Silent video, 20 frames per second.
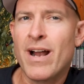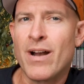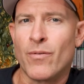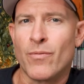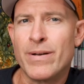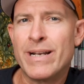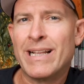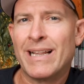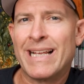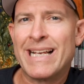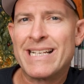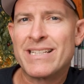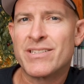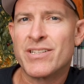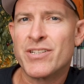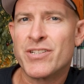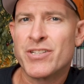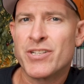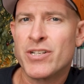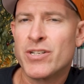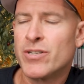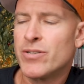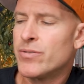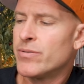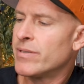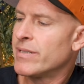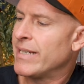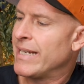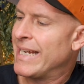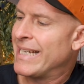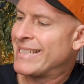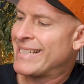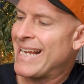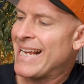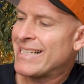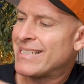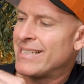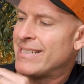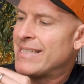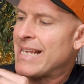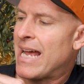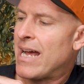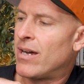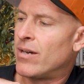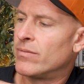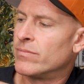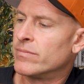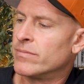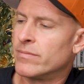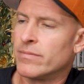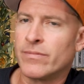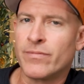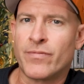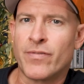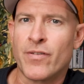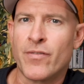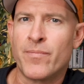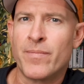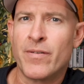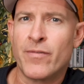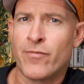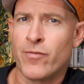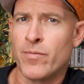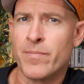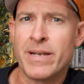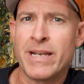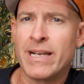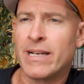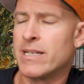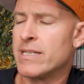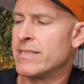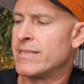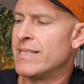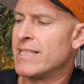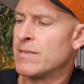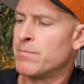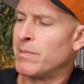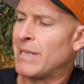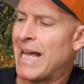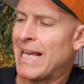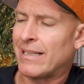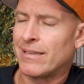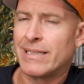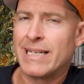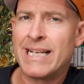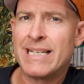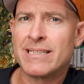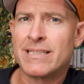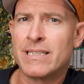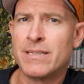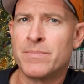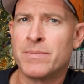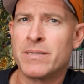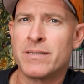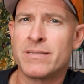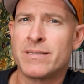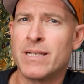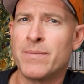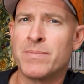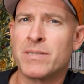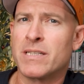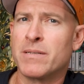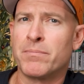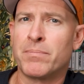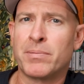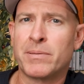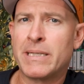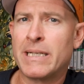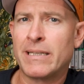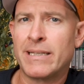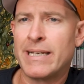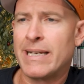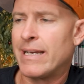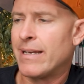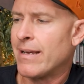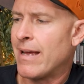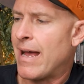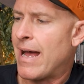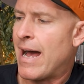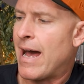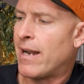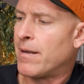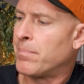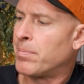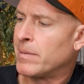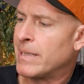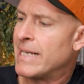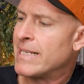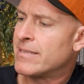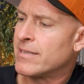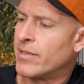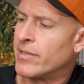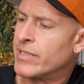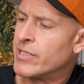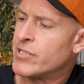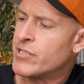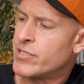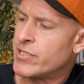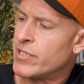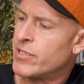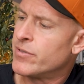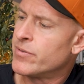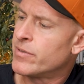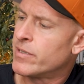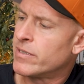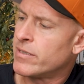I relace the shoe, it takes it down for me, because this black lace seems completely out of place on this shoe